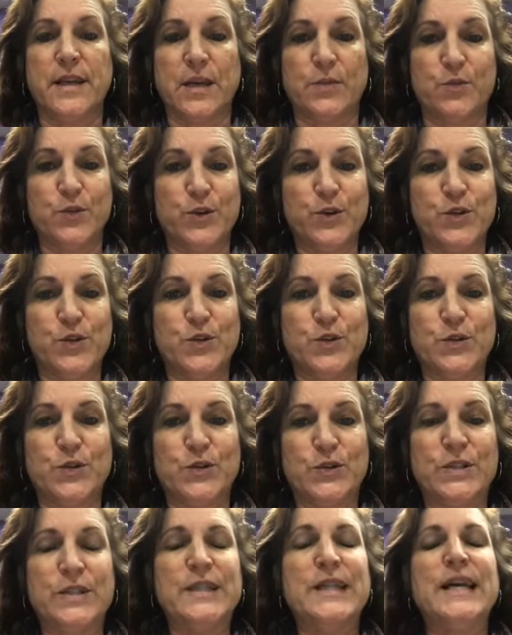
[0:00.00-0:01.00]
Gabriel
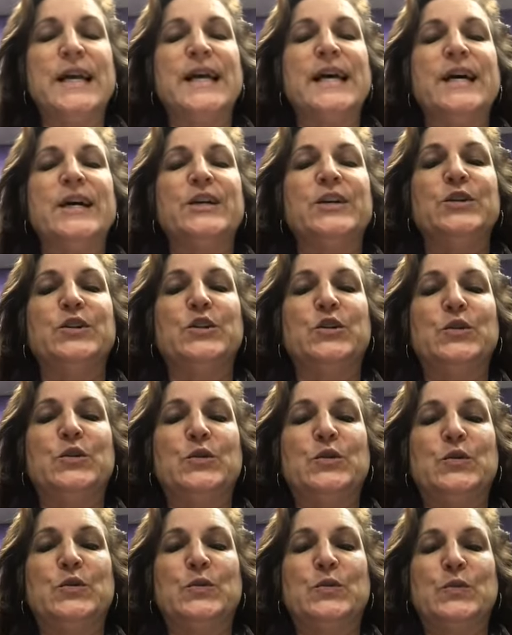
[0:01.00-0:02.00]
School,
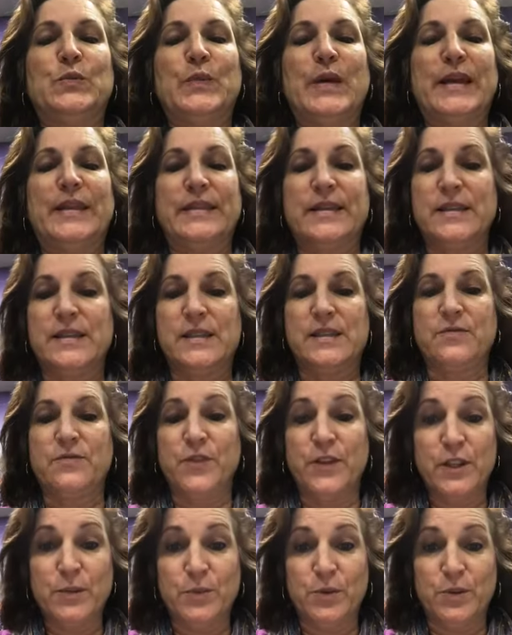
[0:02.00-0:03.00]
who made this
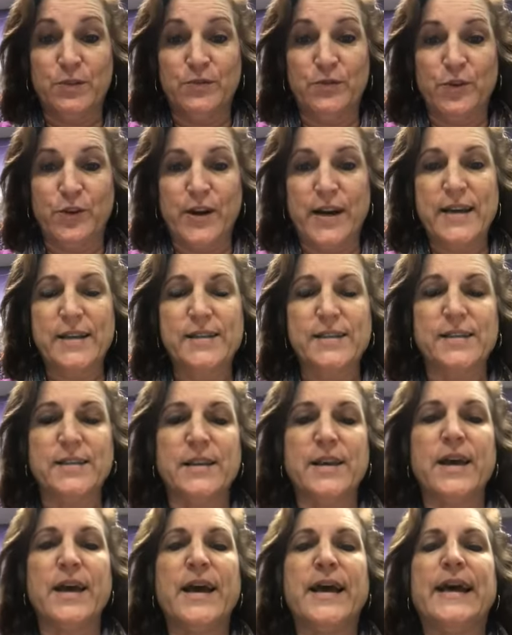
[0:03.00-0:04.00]
fillable for us.